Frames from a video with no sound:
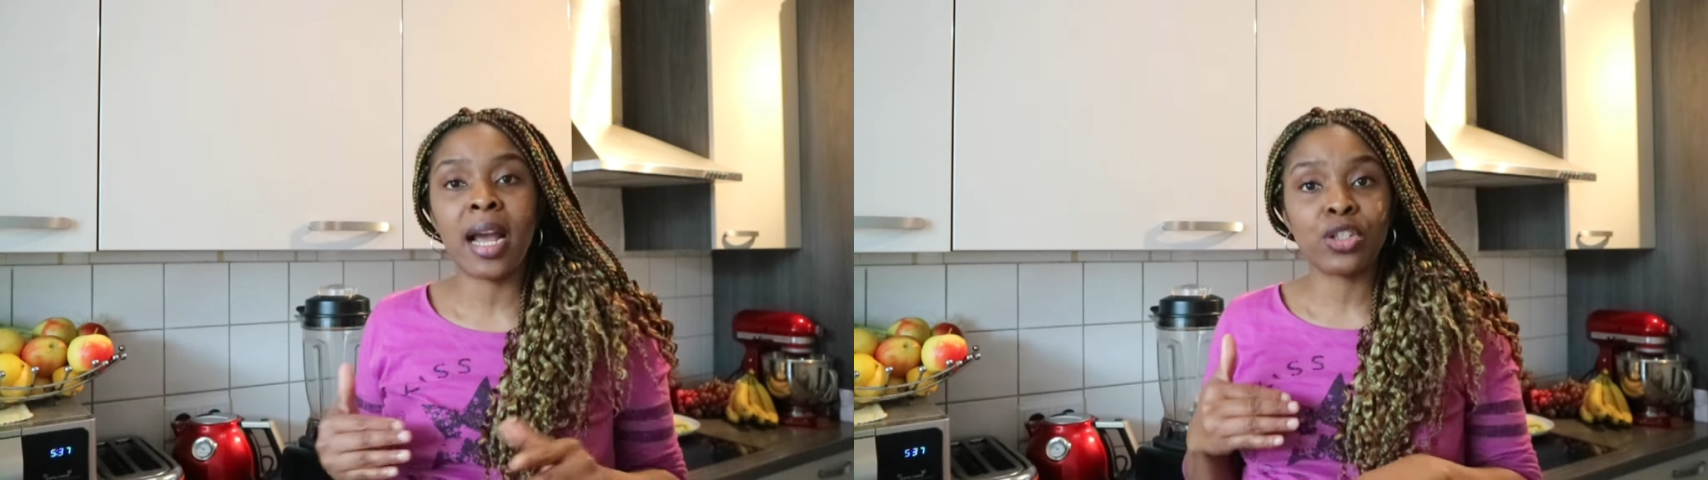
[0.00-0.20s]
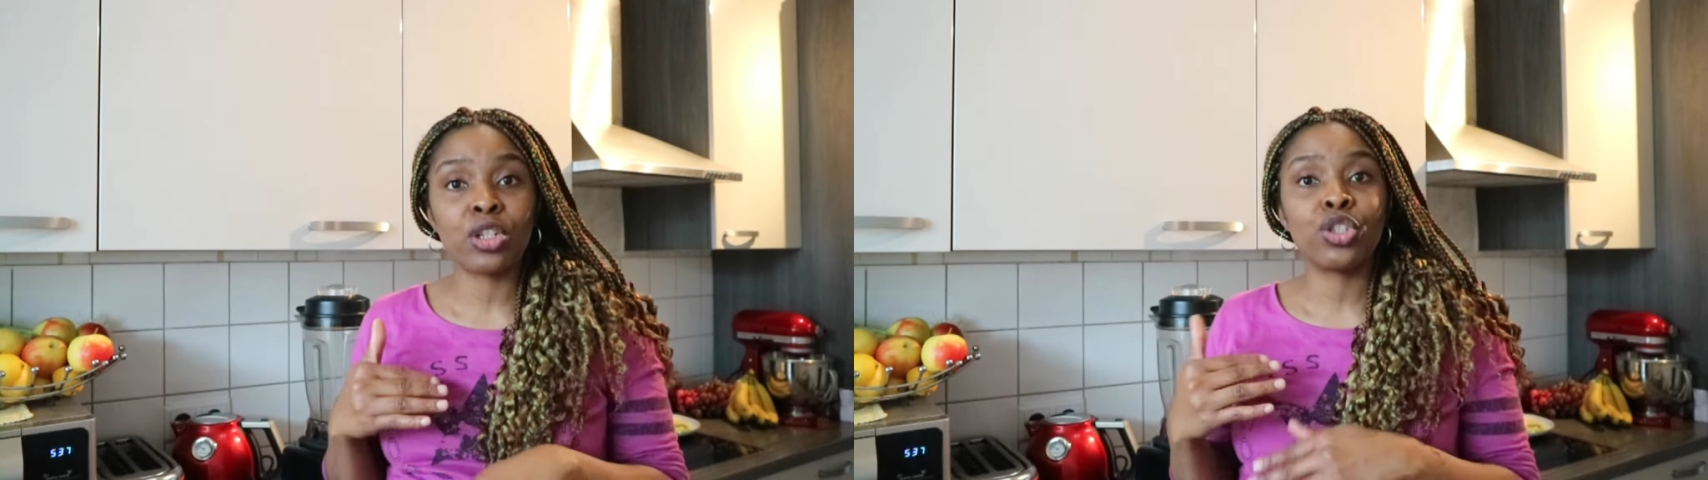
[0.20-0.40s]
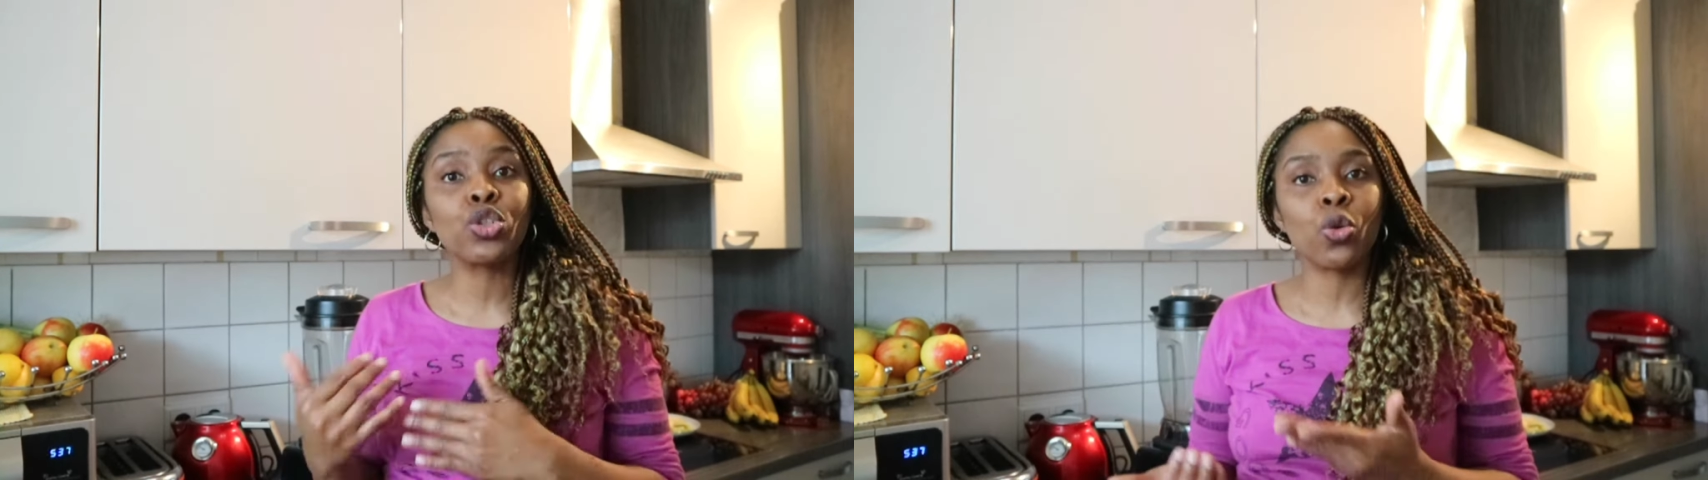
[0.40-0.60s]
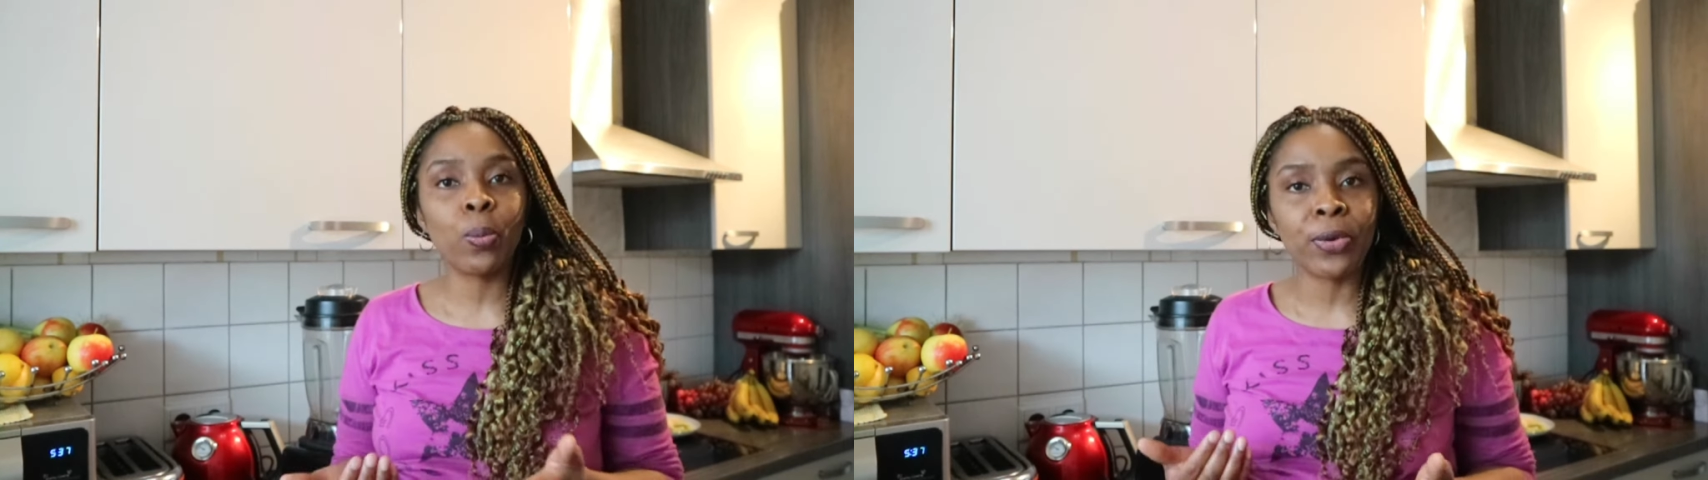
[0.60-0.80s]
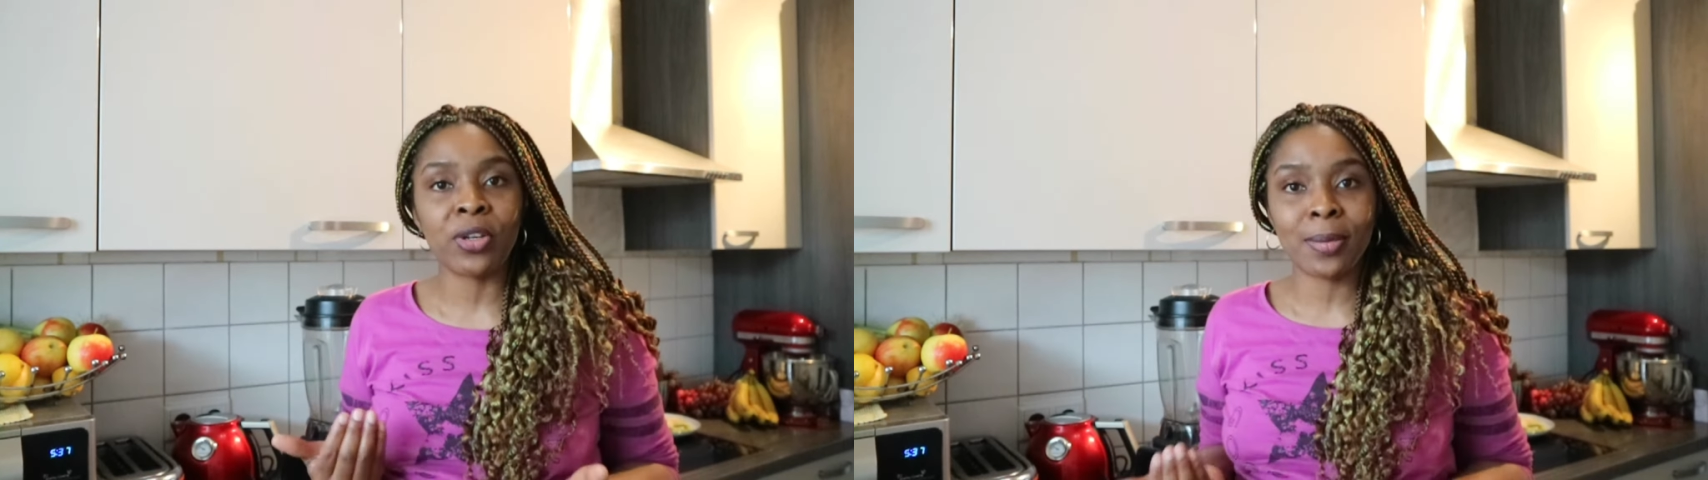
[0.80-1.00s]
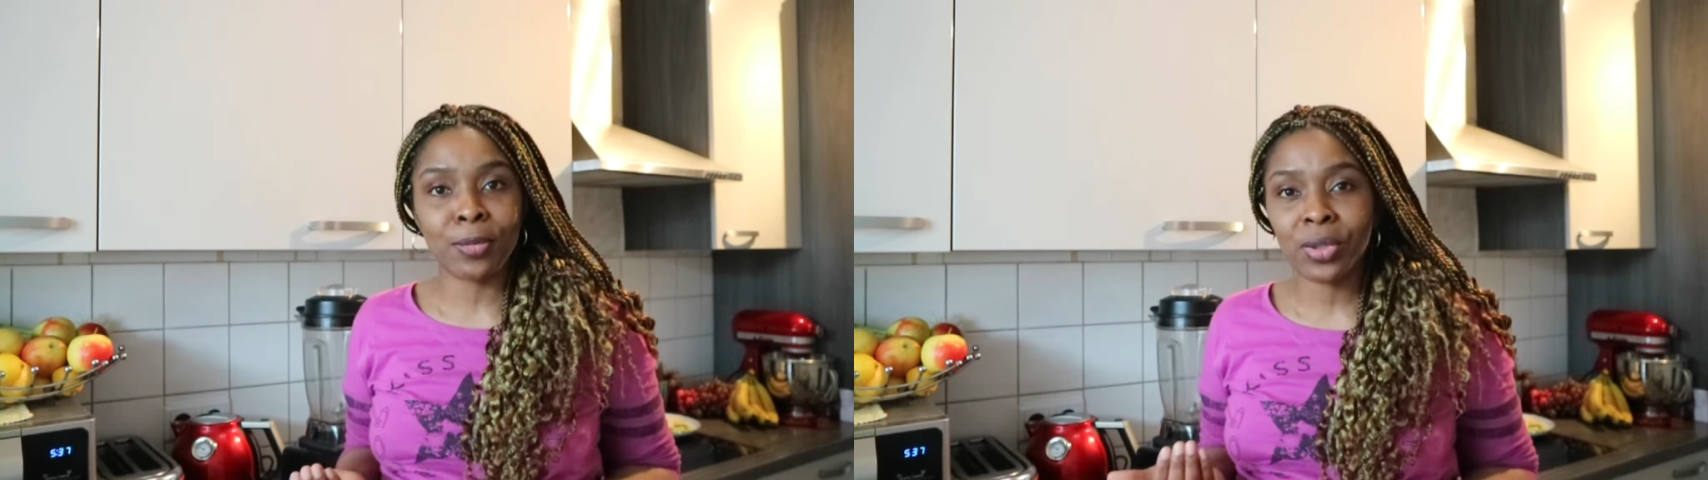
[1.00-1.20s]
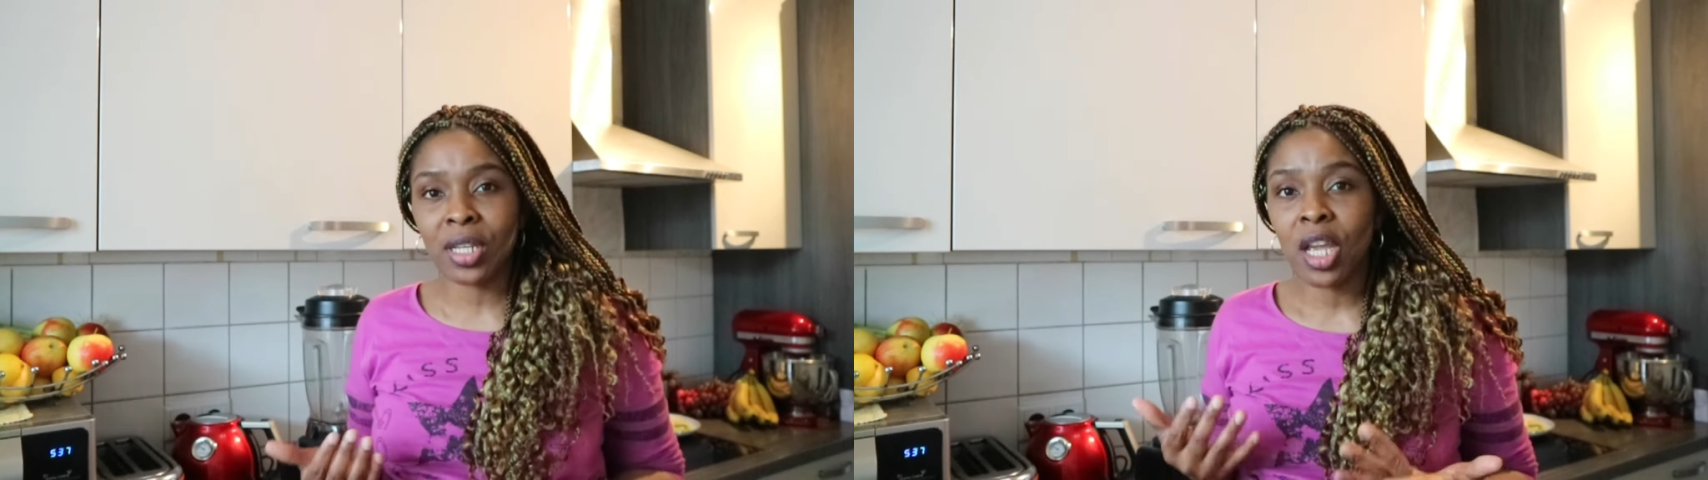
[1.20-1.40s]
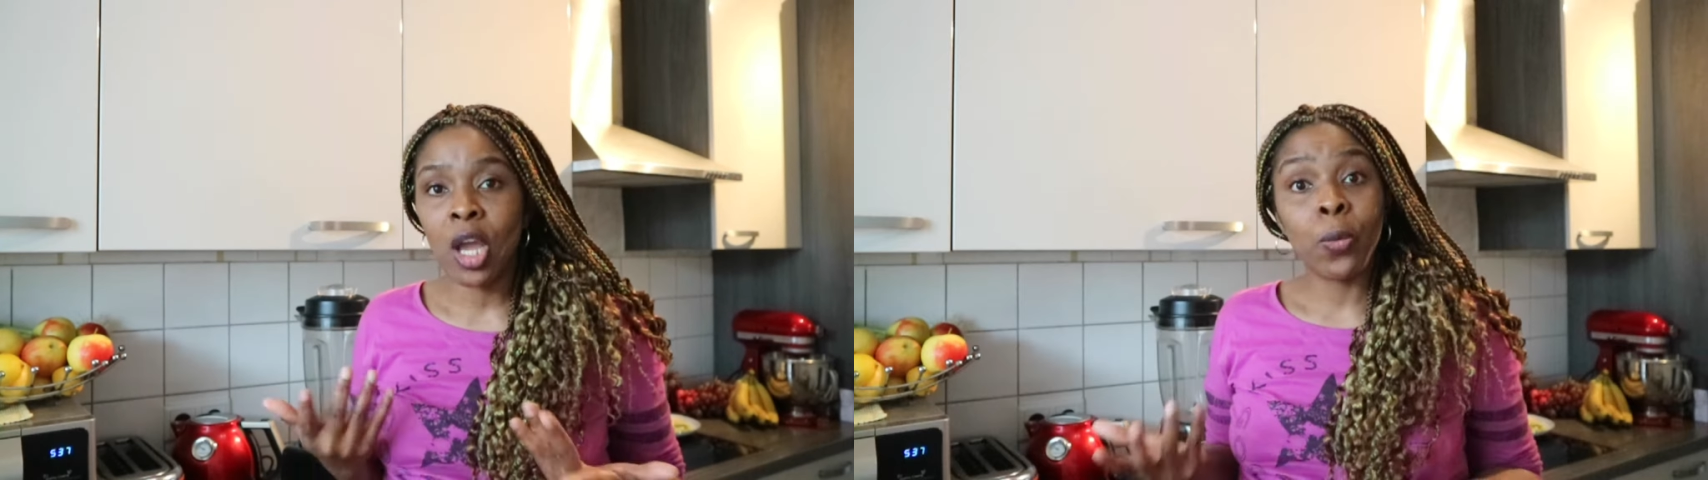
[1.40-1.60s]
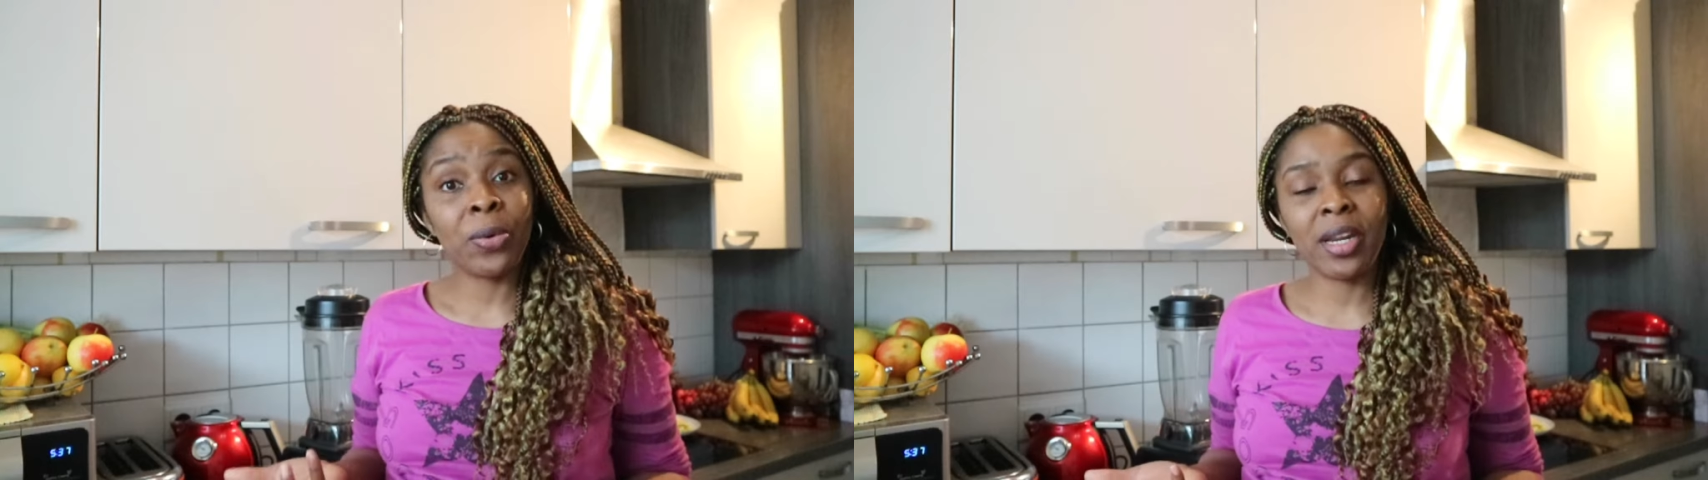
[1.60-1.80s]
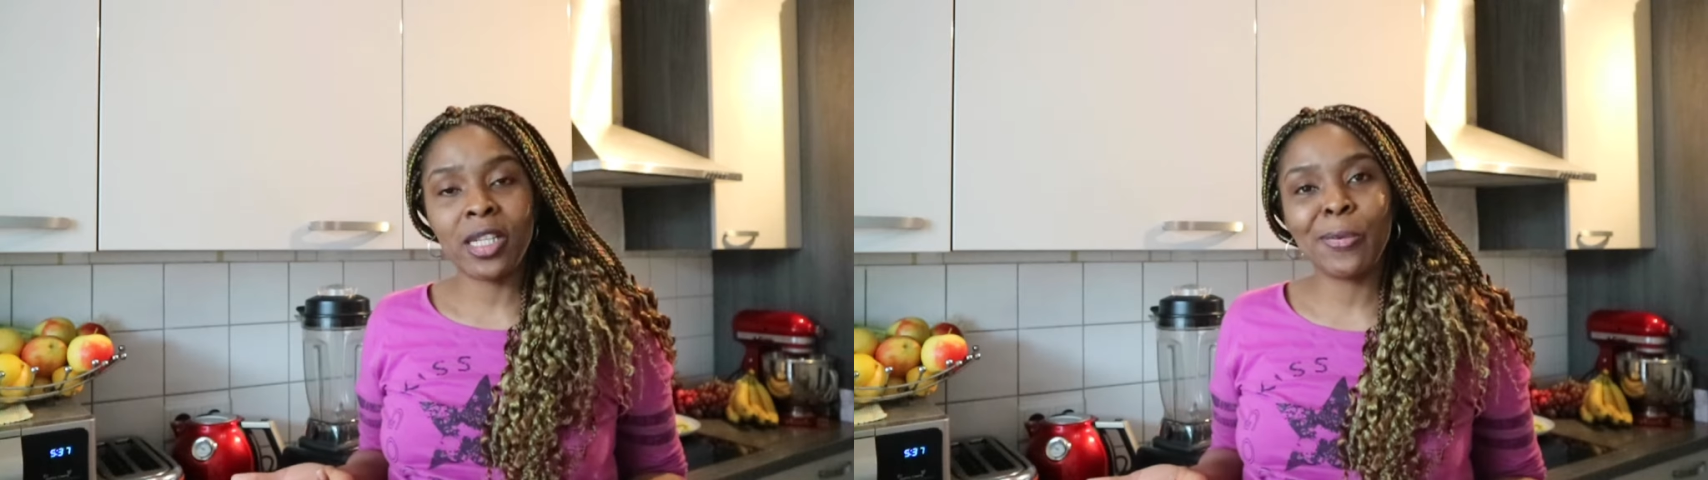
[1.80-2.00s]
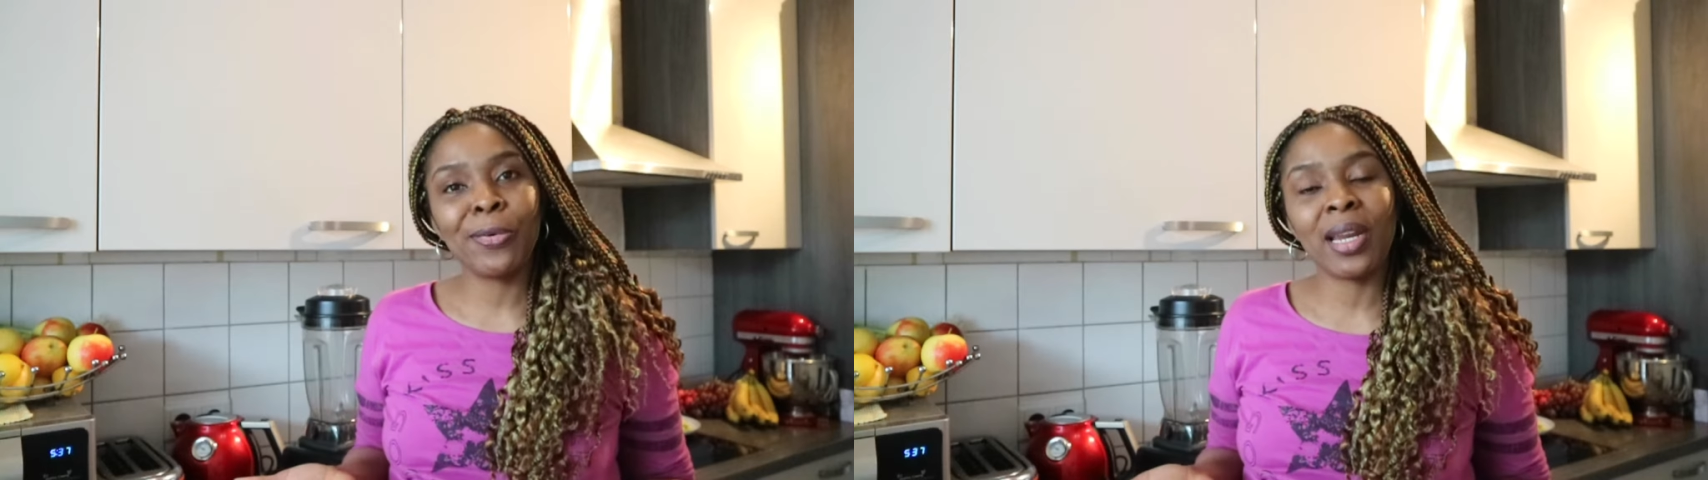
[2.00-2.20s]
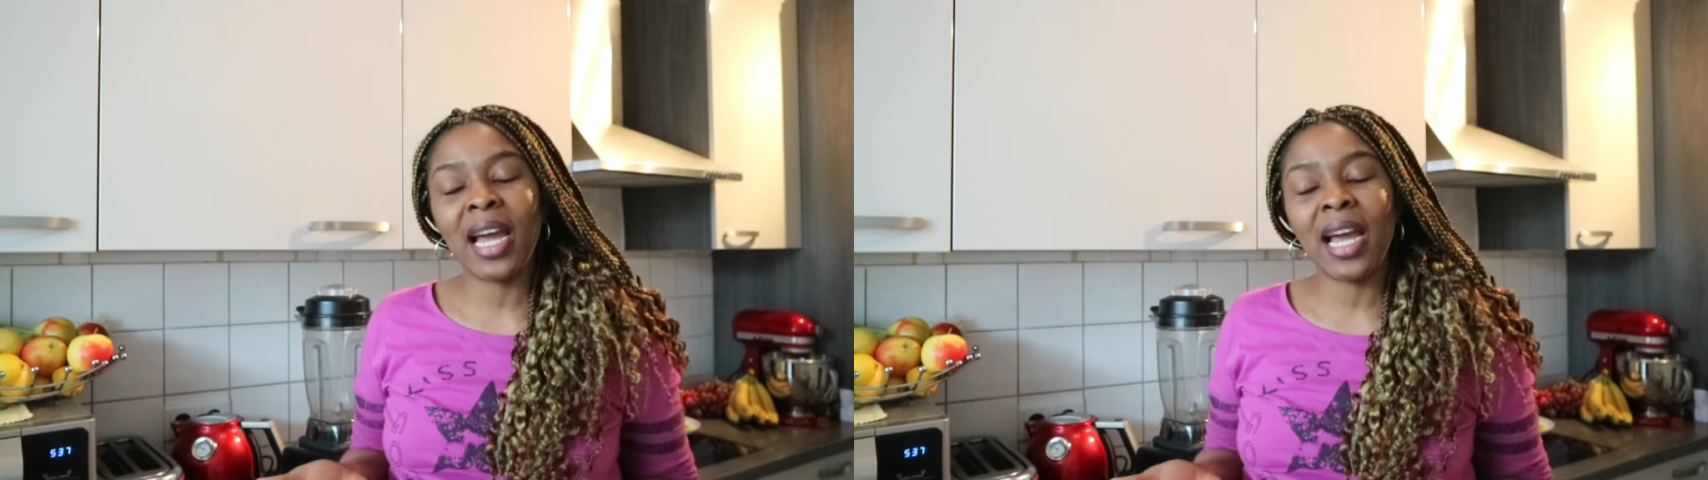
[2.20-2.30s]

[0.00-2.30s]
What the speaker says: actually scoop your smoothie with a spoon,